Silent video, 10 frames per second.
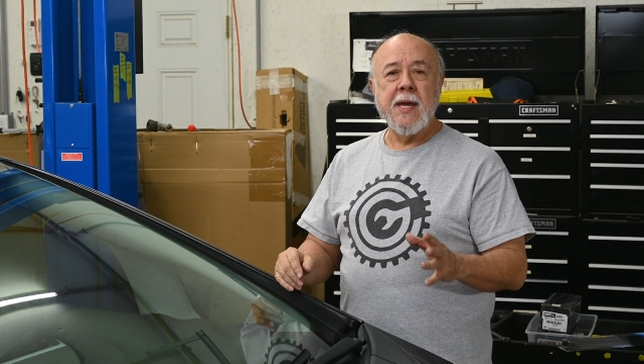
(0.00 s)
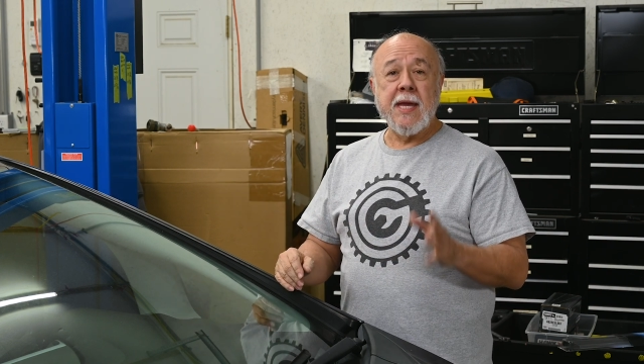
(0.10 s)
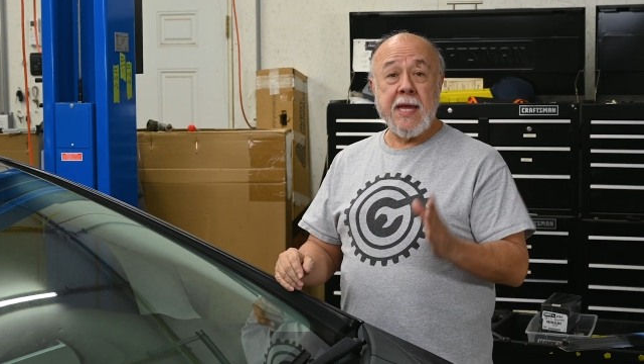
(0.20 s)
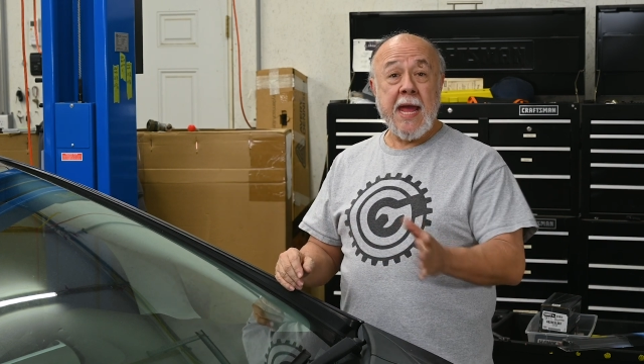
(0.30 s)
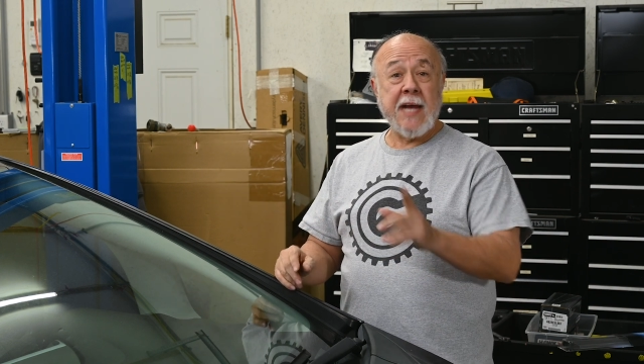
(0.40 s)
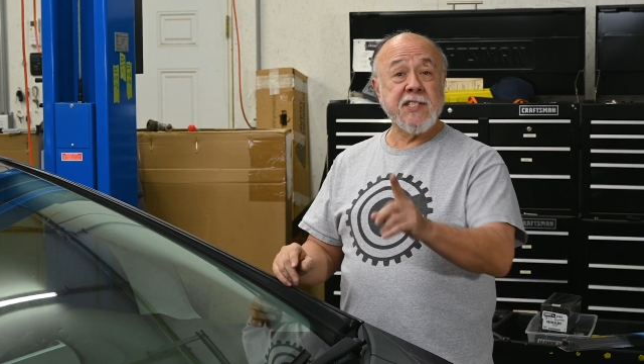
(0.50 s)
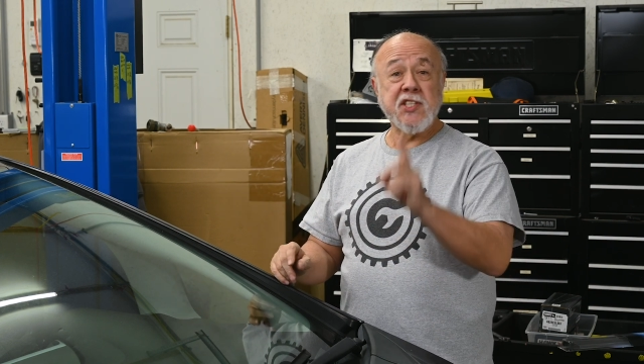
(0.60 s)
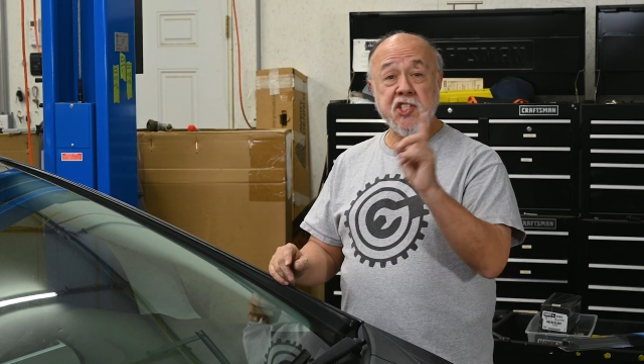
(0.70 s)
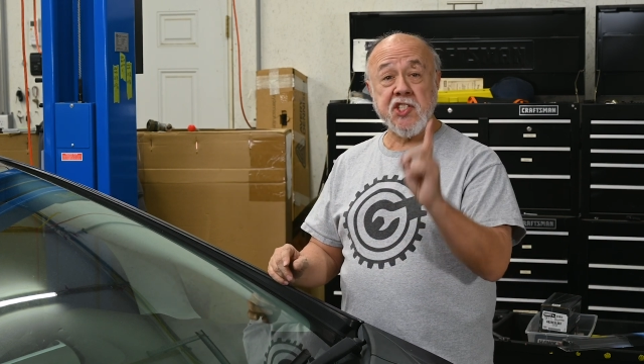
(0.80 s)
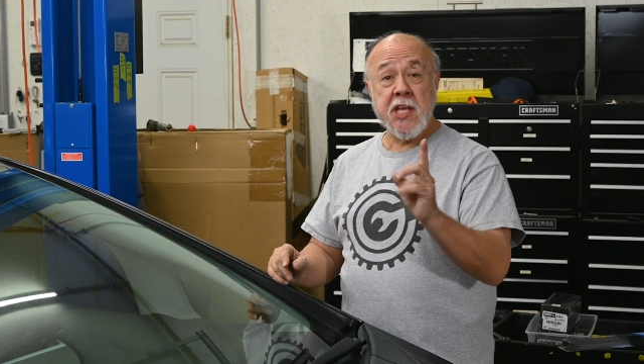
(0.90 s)
It has a
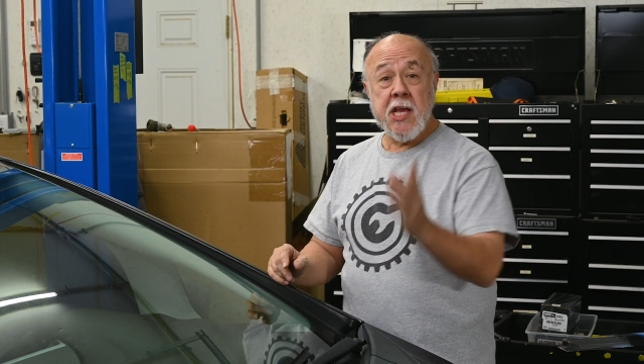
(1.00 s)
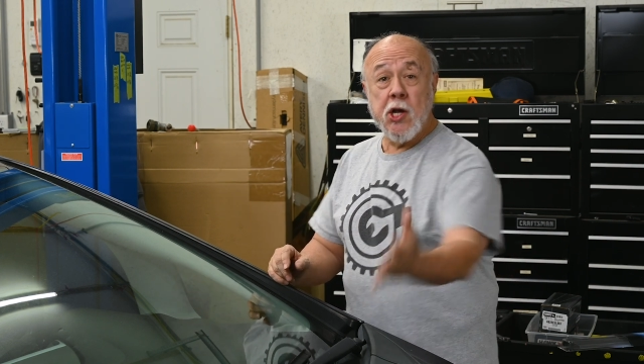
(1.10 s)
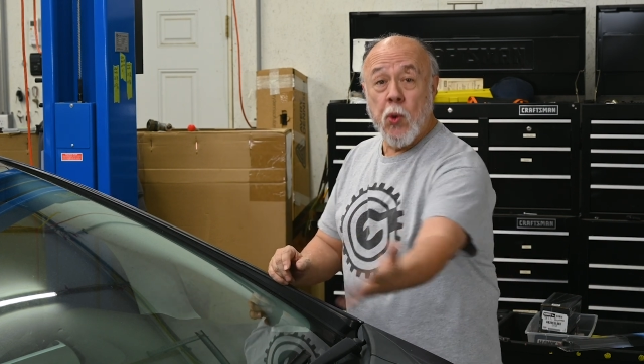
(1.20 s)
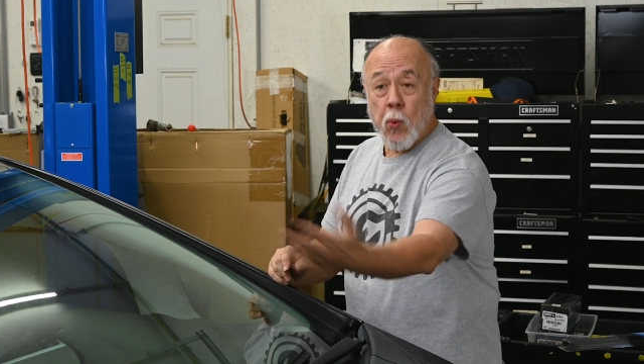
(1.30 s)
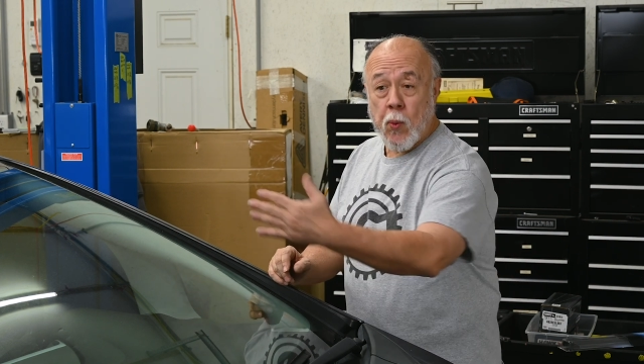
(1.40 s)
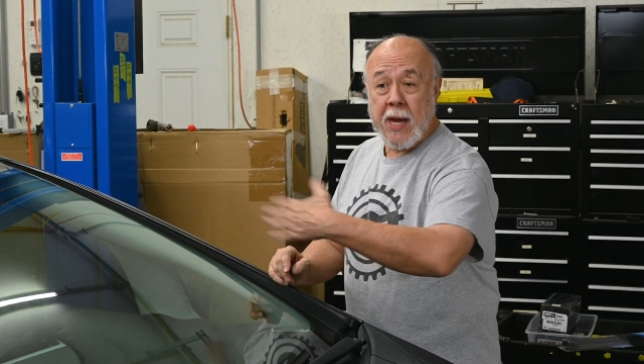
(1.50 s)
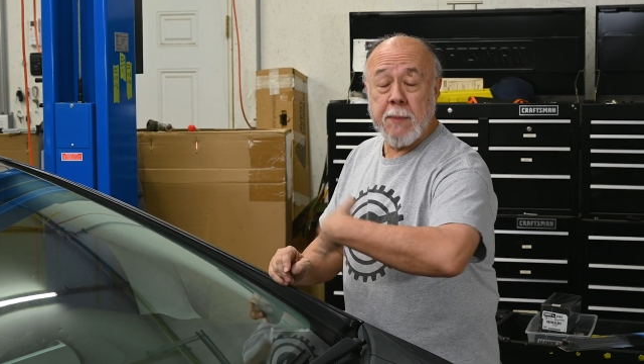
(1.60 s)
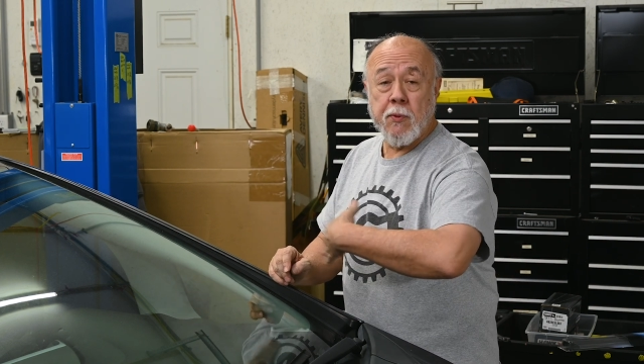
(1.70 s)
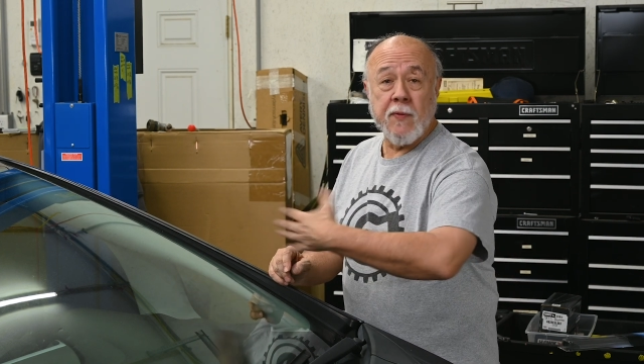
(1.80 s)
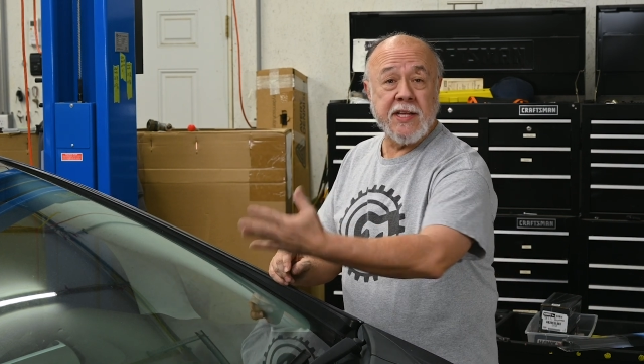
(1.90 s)
single wiper.